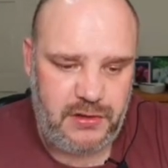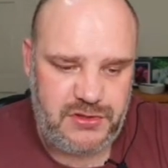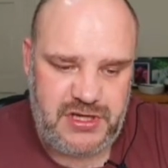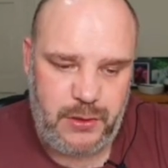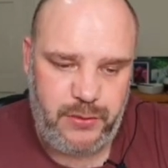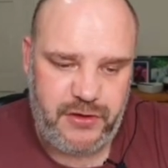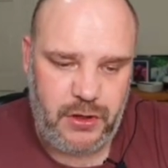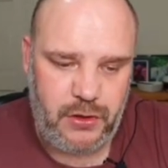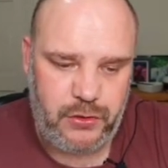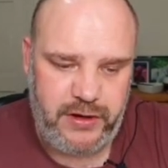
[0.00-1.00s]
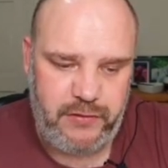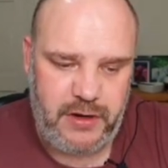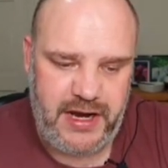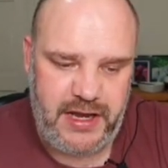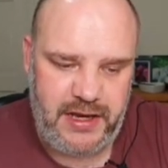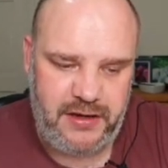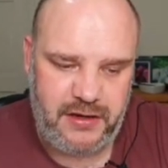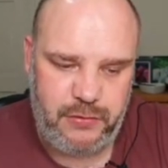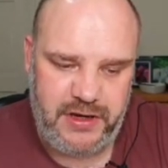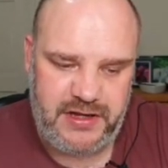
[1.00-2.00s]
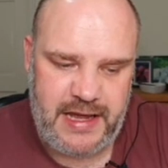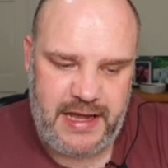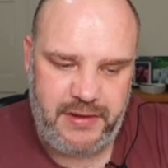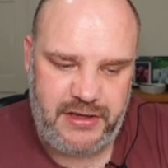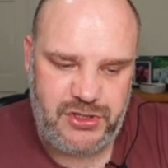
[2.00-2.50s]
So we've got crit rate, into crit damage,